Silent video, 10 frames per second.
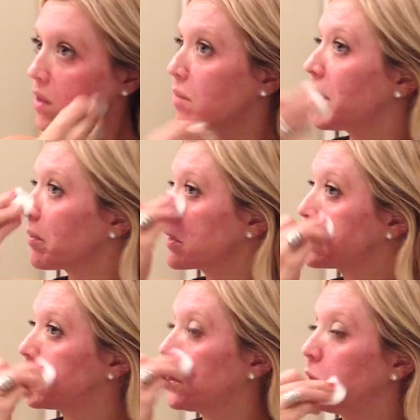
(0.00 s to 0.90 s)
be able to
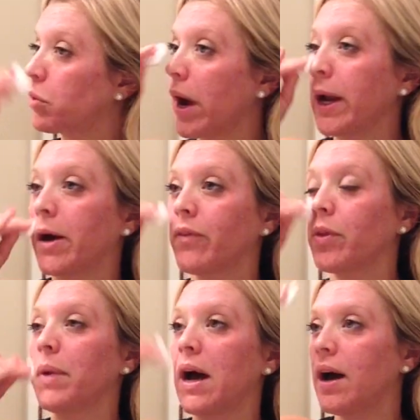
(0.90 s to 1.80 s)
do right off the
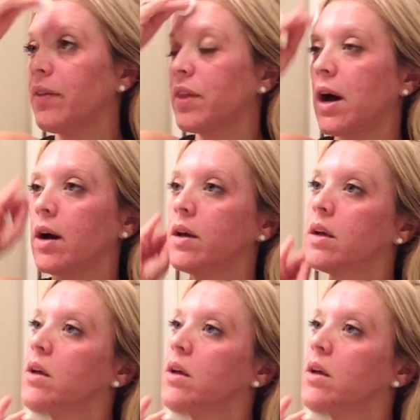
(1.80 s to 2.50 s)
bat at that